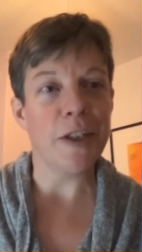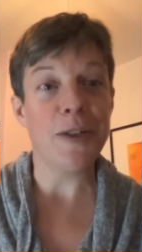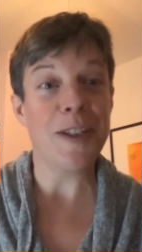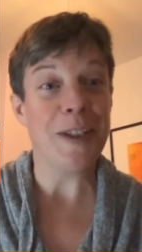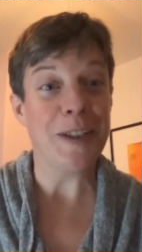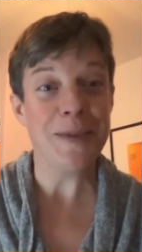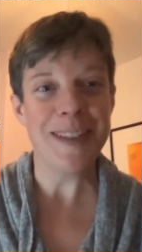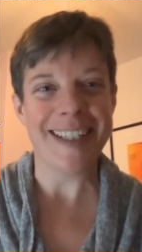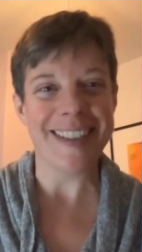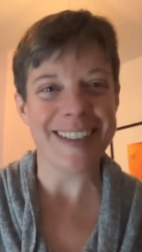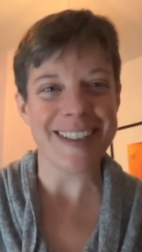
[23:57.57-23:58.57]
YouTube
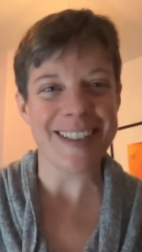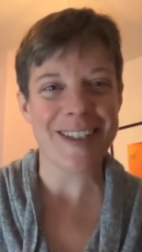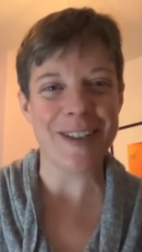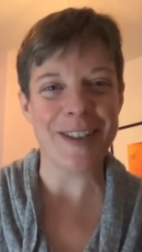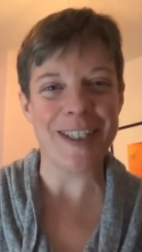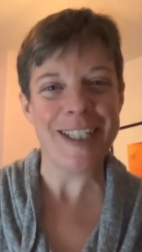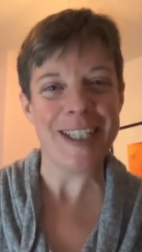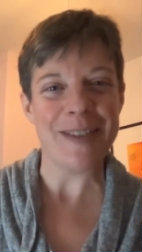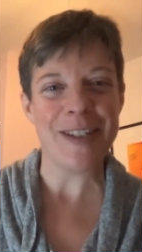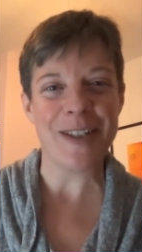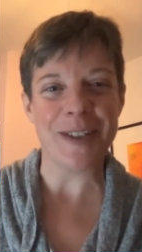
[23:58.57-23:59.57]
telling this story,
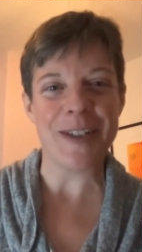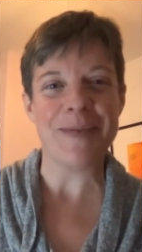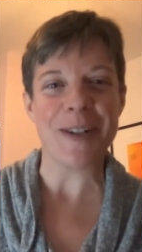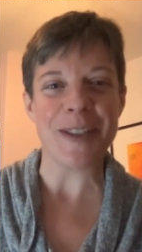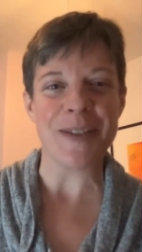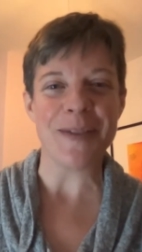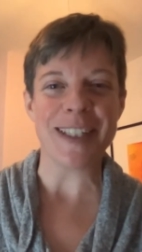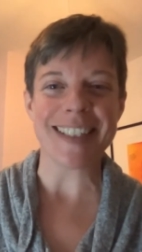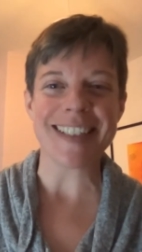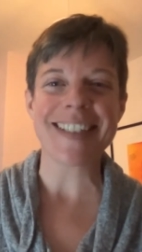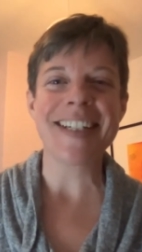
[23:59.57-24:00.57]
I'm sure more than
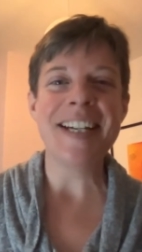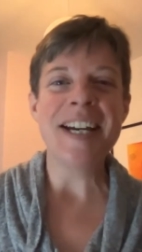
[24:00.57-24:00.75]
once.